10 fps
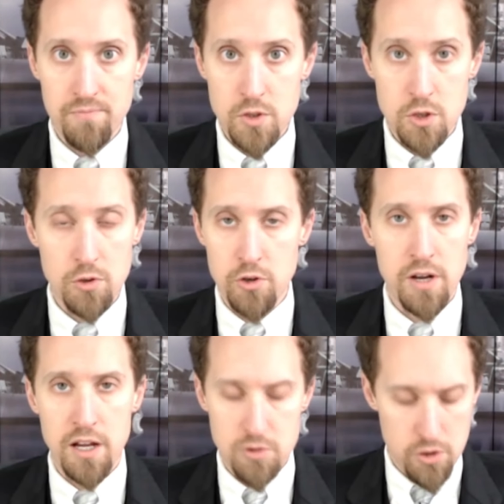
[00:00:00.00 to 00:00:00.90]
So you're
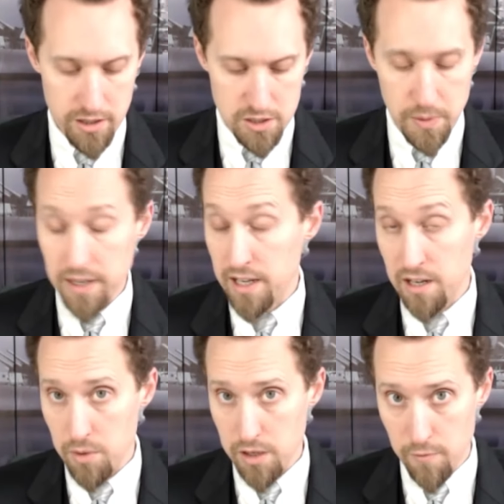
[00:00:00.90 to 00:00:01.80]
not you're not spending any
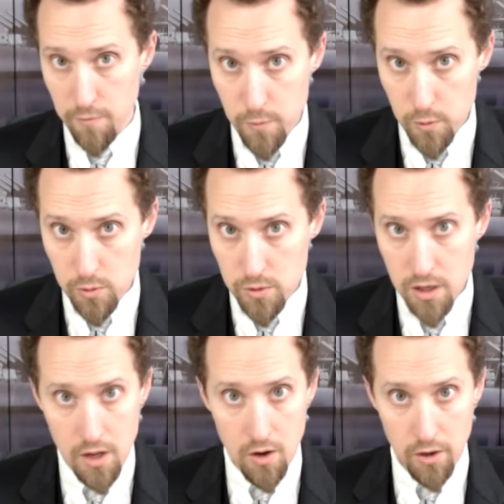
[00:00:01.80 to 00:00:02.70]
money on food,